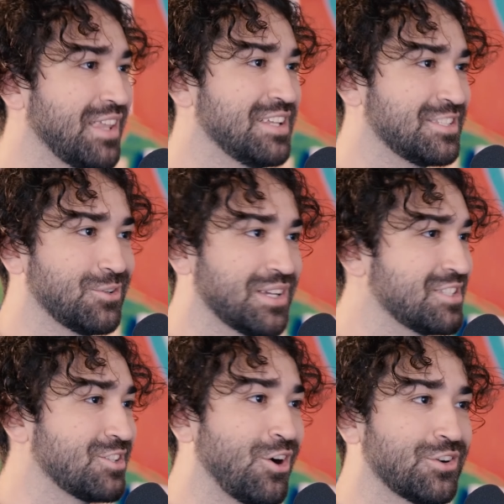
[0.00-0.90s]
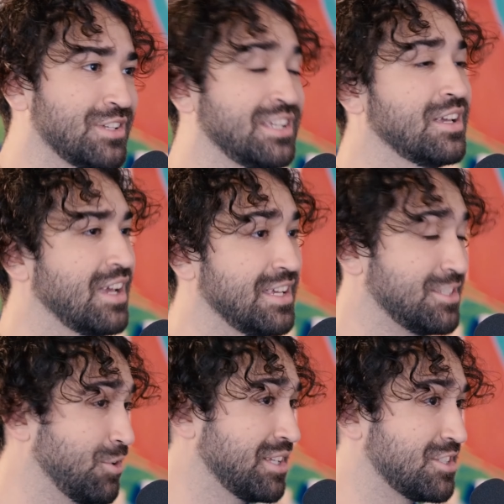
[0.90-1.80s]
that he still gets started. He
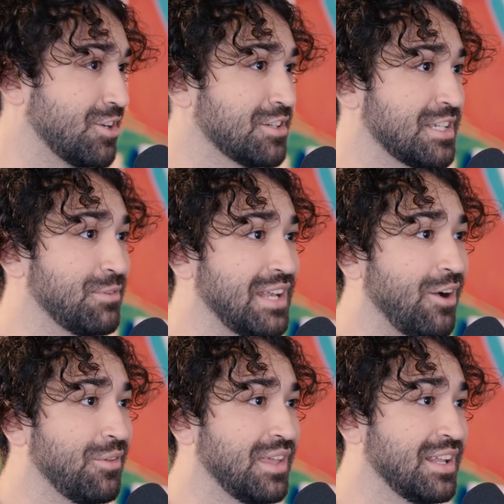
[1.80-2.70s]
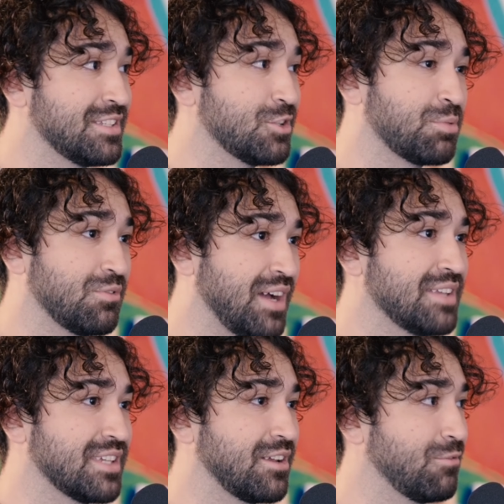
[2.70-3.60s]
still gets starts every now and then. He still
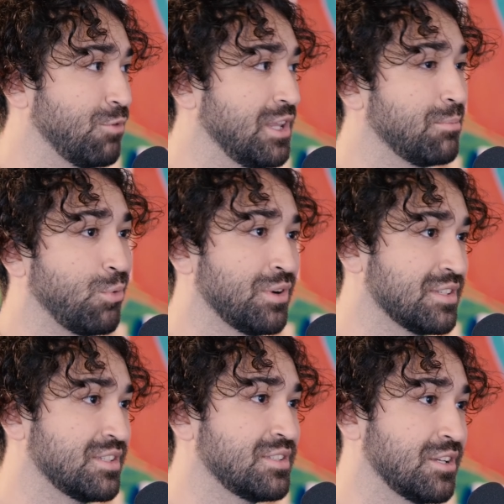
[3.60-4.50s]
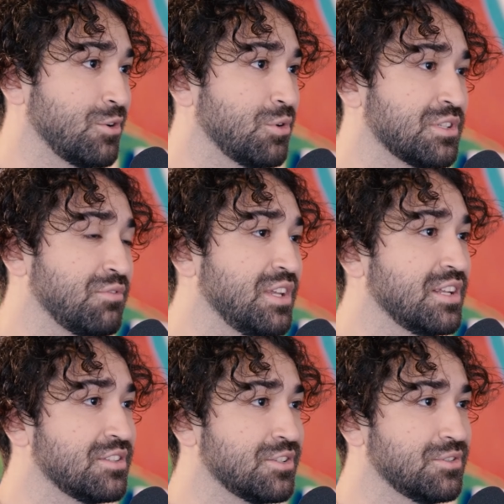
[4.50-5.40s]
provides like really important assists and goals if
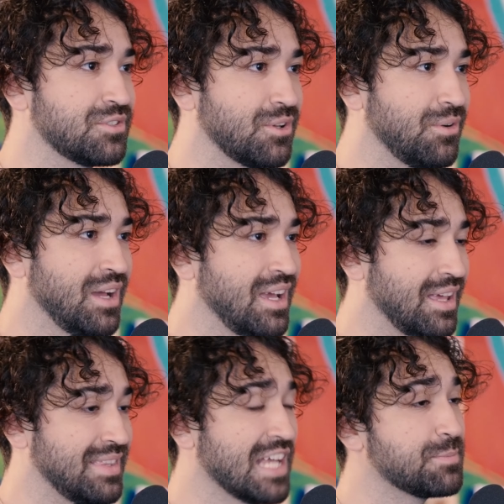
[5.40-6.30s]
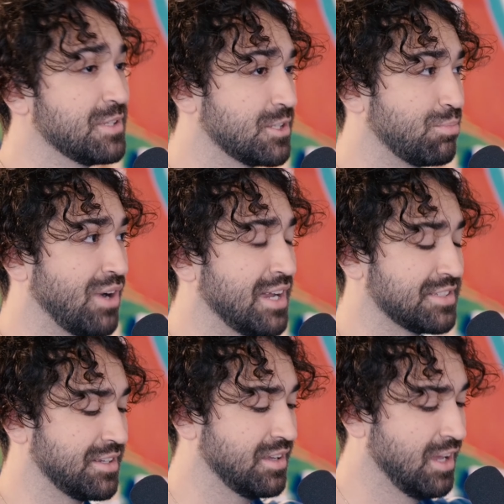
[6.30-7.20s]
needed too. So that's been
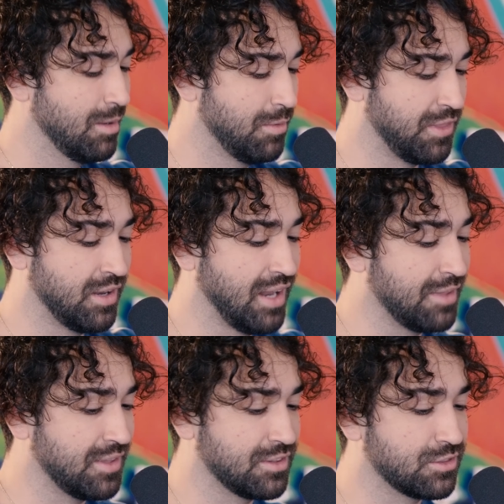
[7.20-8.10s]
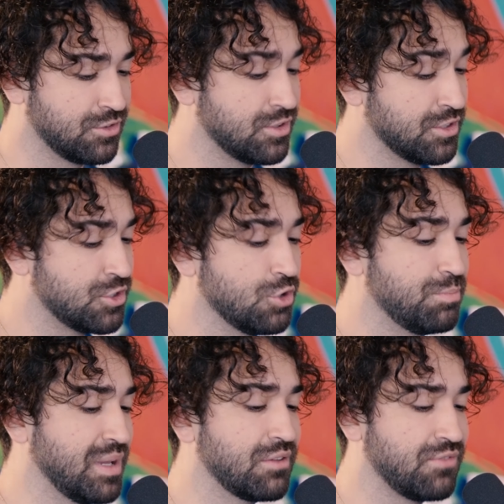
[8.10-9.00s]
surprising. But then I think the two
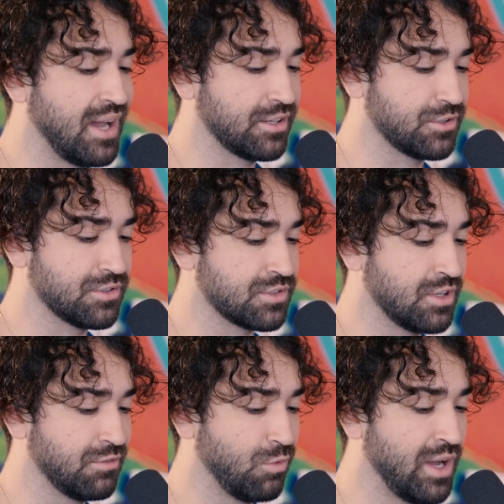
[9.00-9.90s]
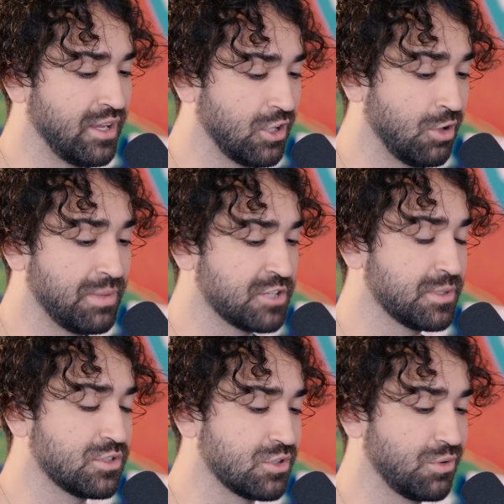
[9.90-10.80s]
big factors of why Colombia has
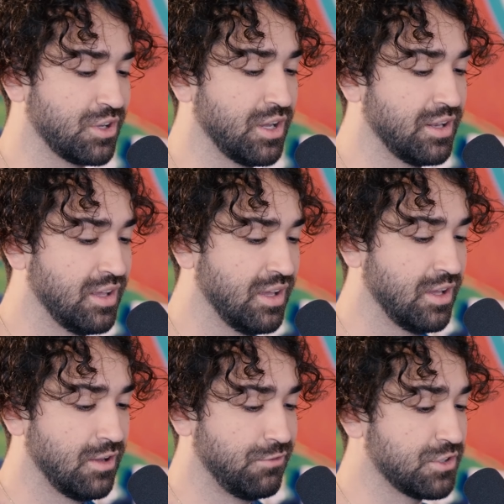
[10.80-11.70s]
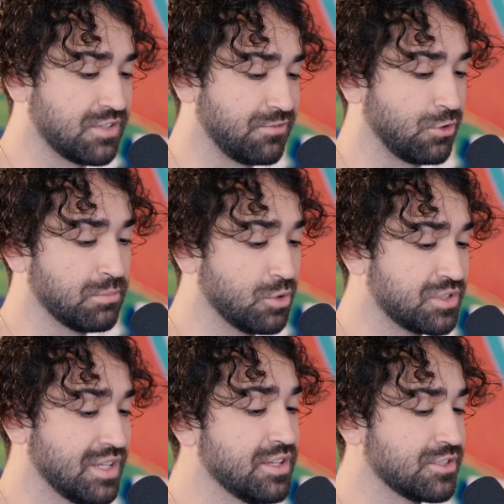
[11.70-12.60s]
been so good, first and
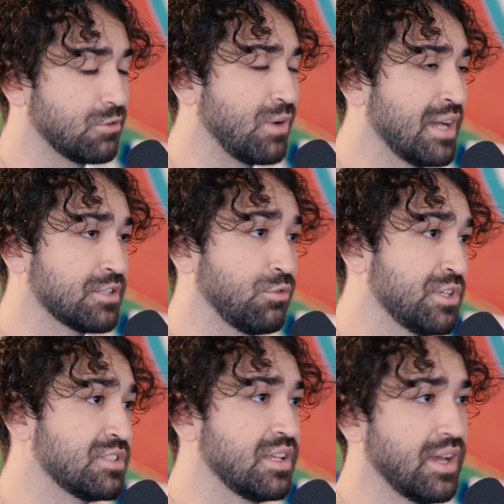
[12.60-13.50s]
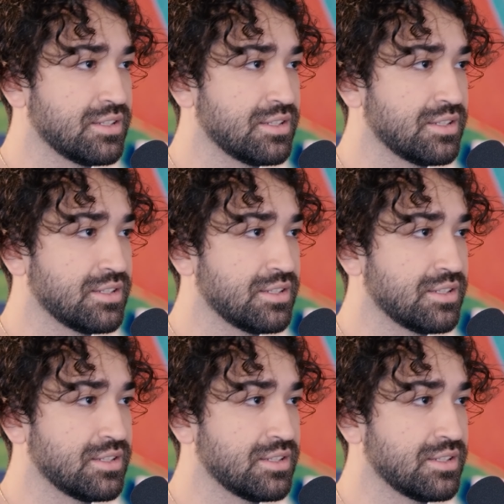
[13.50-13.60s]
foremost, is the rise of Luis Diaz.